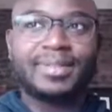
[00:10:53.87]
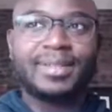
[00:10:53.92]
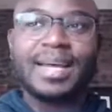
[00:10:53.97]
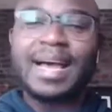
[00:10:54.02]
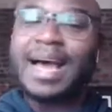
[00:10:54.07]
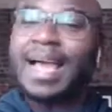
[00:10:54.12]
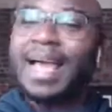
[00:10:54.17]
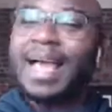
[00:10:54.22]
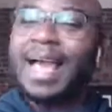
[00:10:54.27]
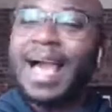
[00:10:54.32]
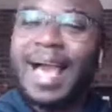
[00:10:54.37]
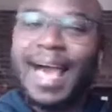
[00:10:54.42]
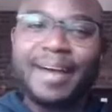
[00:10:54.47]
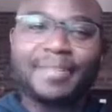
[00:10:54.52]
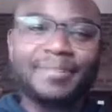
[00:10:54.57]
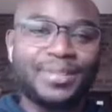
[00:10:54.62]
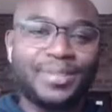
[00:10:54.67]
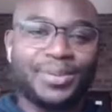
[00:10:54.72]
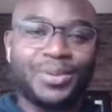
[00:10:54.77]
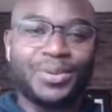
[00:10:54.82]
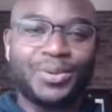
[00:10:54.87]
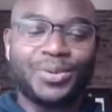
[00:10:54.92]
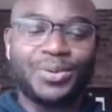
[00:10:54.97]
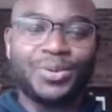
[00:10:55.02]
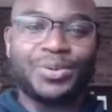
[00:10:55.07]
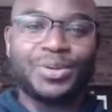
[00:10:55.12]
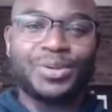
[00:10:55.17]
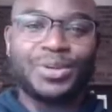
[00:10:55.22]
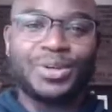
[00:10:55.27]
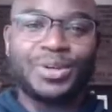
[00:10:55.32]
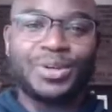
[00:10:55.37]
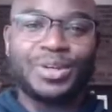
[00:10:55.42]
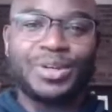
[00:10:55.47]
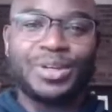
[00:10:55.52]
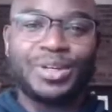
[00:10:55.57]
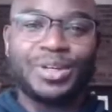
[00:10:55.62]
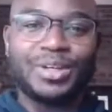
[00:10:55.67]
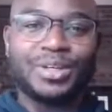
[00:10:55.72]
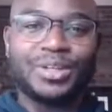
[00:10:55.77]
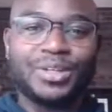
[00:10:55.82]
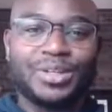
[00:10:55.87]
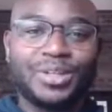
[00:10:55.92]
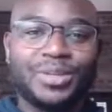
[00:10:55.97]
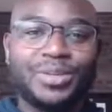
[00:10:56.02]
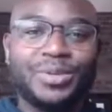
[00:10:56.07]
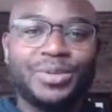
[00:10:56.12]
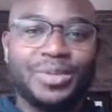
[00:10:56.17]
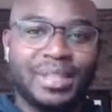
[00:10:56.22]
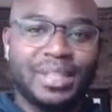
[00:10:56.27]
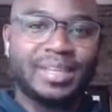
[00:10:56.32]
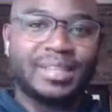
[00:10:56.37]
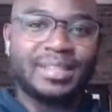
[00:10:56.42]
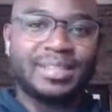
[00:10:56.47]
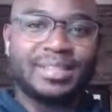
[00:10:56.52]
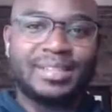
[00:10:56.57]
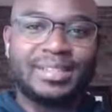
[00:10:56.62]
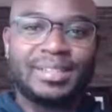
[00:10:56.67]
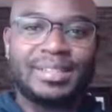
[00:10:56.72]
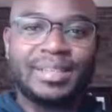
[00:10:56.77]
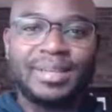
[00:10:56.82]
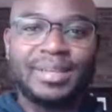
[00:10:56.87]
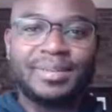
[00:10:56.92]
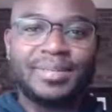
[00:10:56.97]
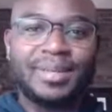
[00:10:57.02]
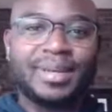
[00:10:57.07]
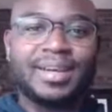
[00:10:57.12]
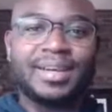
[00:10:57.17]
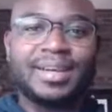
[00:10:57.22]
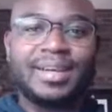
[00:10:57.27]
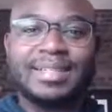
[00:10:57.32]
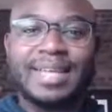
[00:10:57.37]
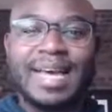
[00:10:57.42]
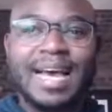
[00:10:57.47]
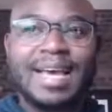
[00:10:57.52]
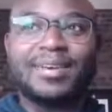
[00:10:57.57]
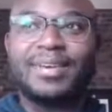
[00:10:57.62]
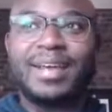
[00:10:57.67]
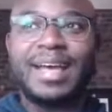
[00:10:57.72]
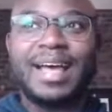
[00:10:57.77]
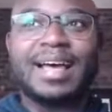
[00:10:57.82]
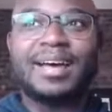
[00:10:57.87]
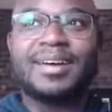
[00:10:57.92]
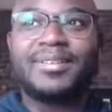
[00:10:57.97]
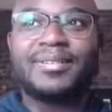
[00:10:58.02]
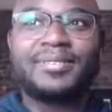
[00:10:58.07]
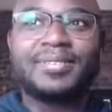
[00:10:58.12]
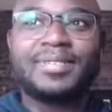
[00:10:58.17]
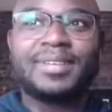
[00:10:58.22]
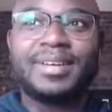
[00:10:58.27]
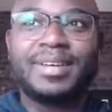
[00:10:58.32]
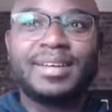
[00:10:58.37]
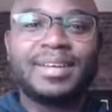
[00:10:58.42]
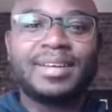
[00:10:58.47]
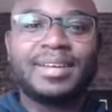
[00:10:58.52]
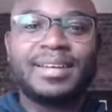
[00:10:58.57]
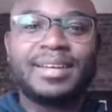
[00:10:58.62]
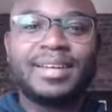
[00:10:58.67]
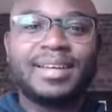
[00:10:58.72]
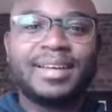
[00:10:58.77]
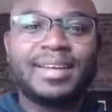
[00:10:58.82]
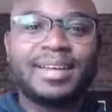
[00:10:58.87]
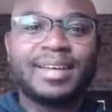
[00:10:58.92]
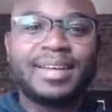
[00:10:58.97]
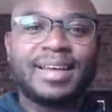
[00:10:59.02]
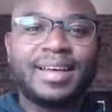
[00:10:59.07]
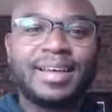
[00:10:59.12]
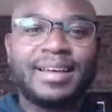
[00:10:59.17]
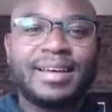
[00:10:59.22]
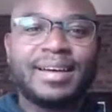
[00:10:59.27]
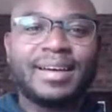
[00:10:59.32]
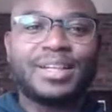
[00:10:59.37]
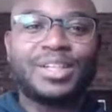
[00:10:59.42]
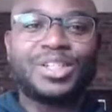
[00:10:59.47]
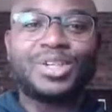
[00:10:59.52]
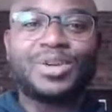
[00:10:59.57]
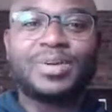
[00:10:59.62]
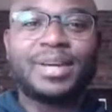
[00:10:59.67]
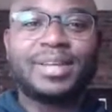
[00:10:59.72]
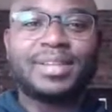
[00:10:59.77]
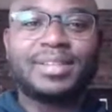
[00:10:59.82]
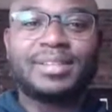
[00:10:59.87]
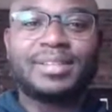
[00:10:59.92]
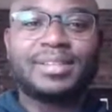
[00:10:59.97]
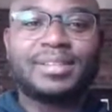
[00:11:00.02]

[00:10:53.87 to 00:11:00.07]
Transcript: I have to do this because I don't have a choice,